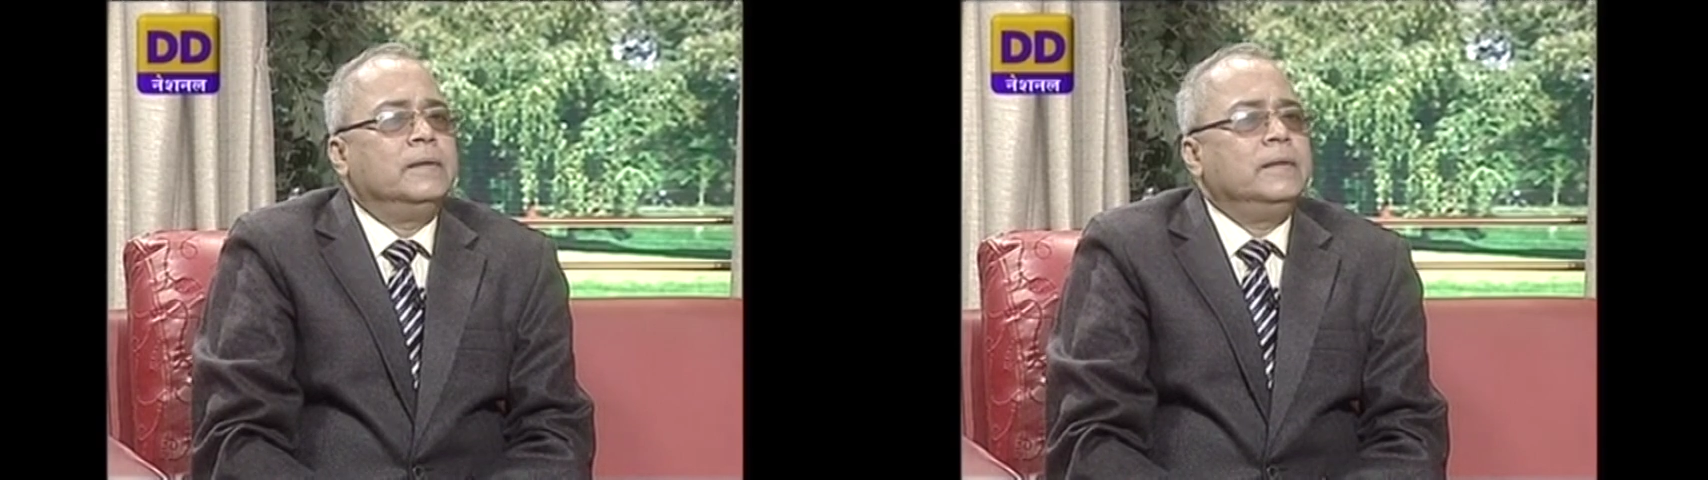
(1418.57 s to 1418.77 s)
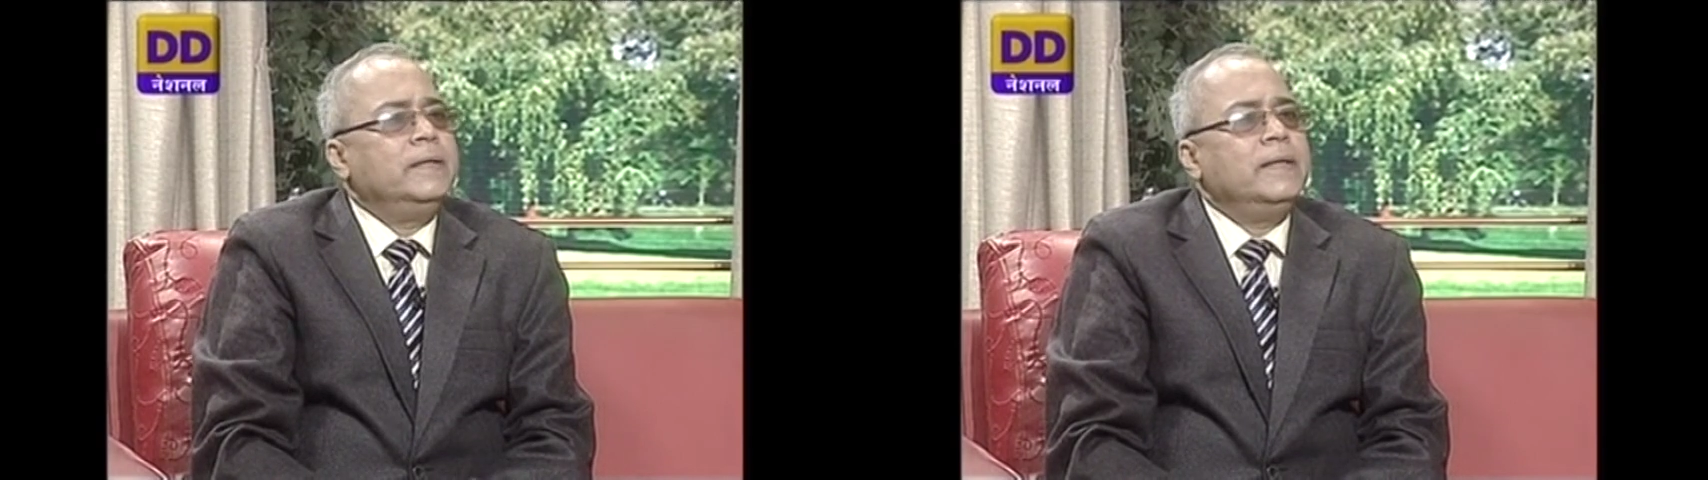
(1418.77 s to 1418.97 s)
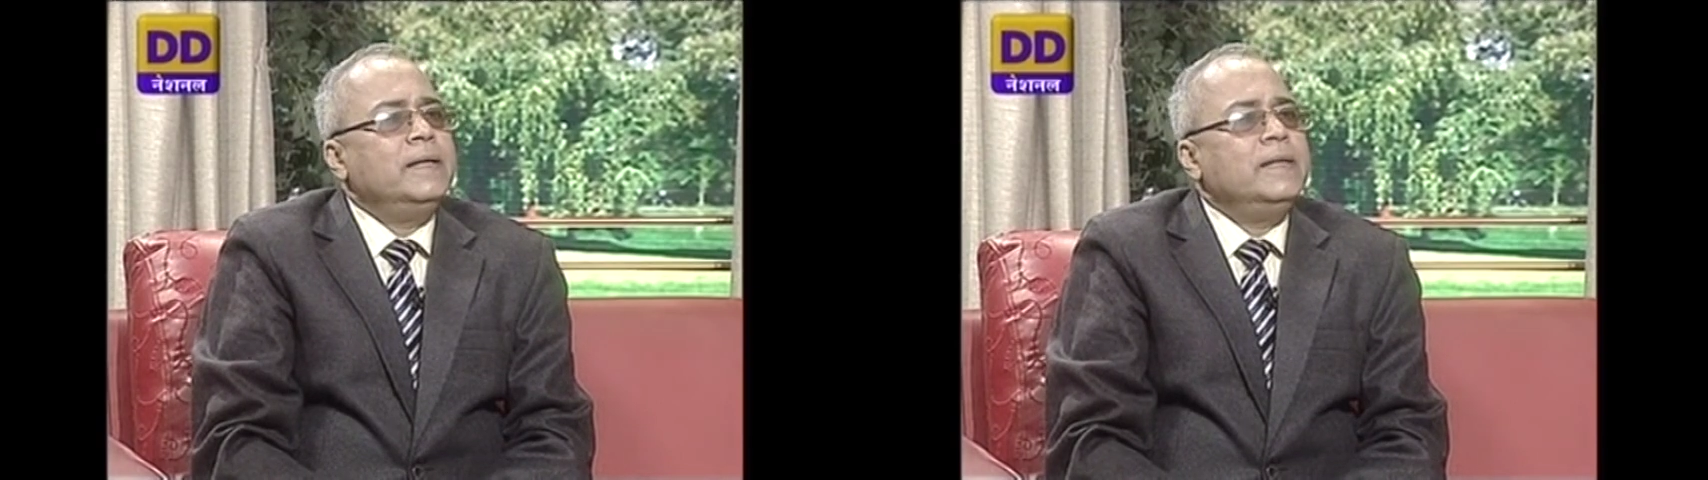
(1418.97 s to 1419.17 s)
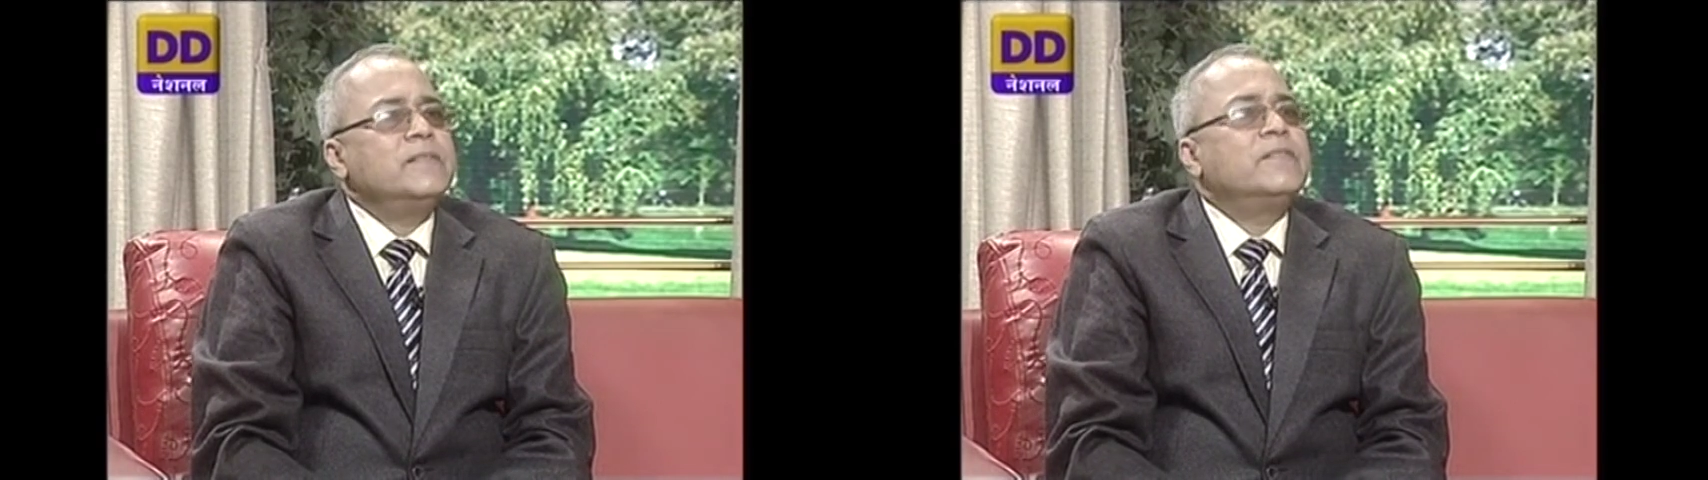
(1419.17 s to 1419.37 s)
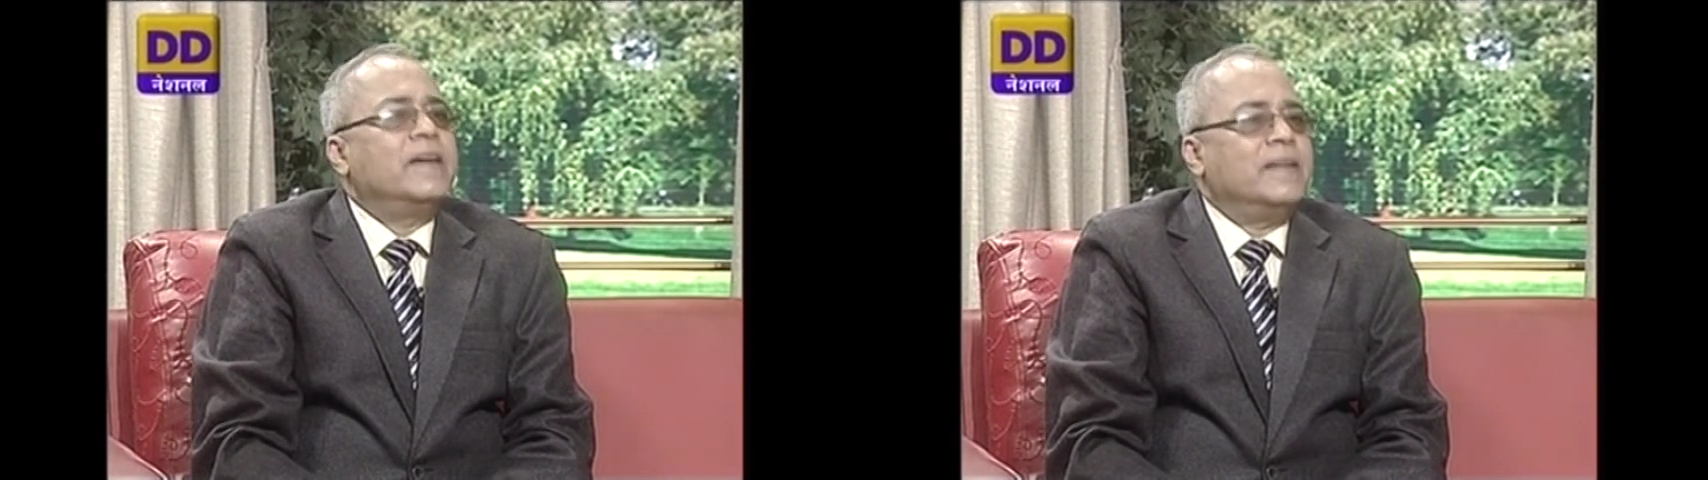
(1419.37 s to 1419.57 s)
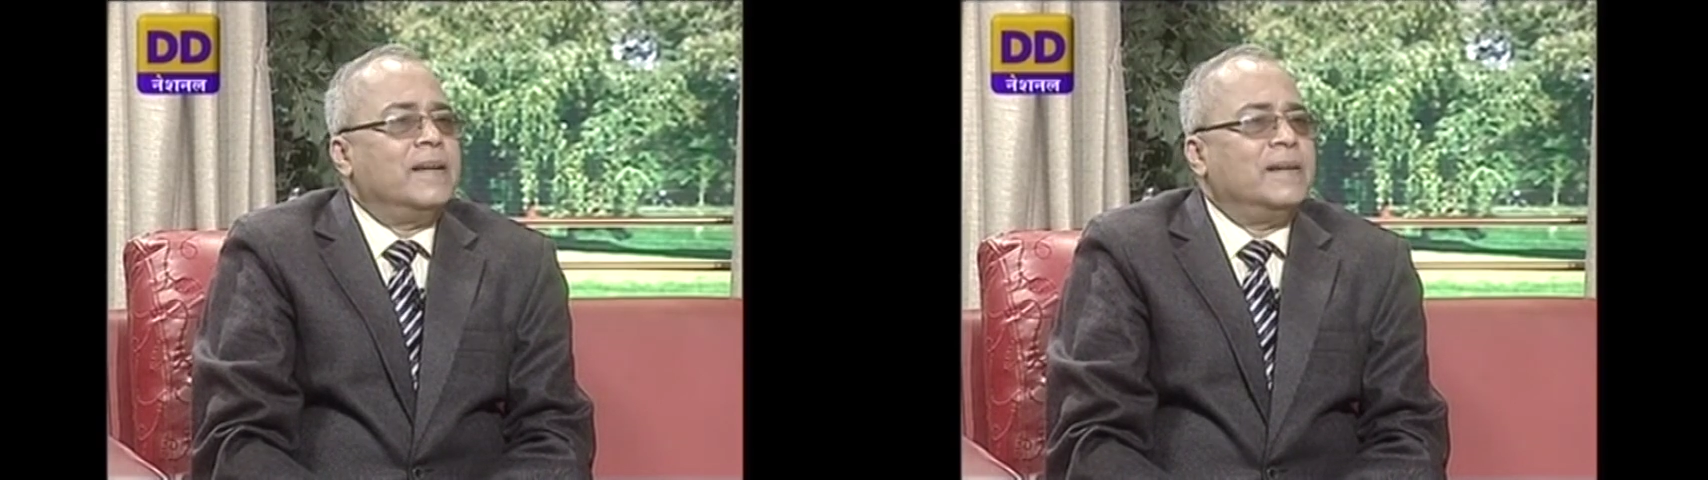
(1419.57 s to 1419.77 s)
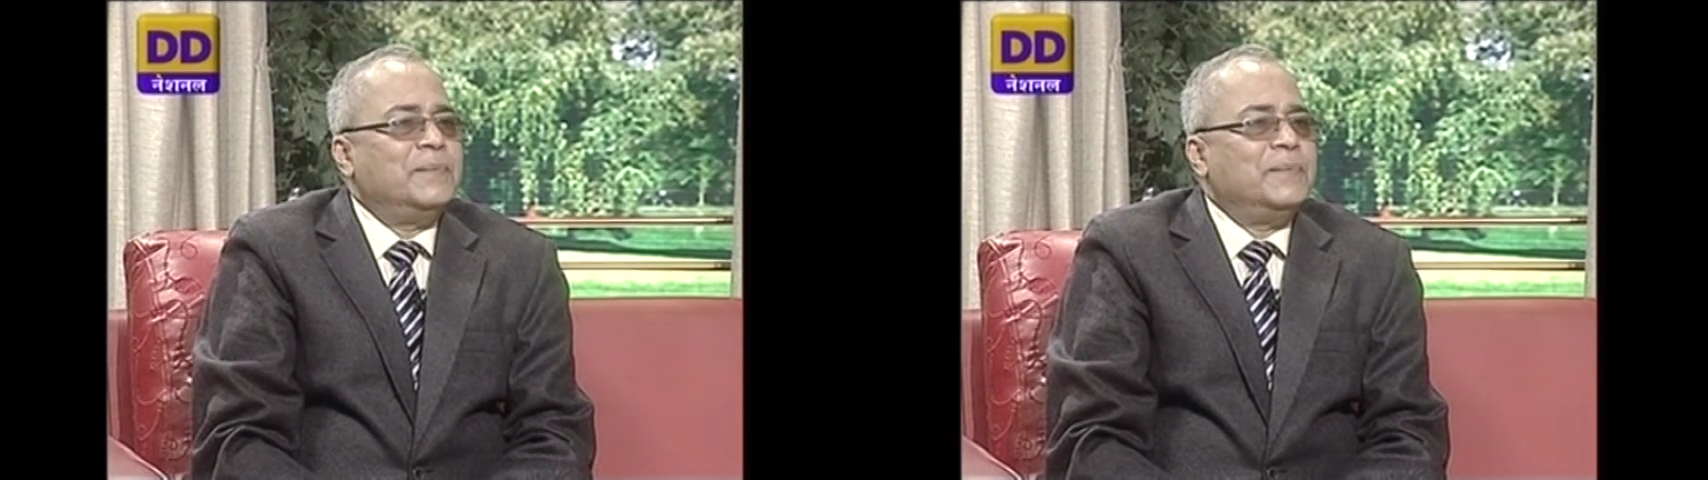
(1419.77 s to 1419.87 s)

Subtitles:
DNA is final.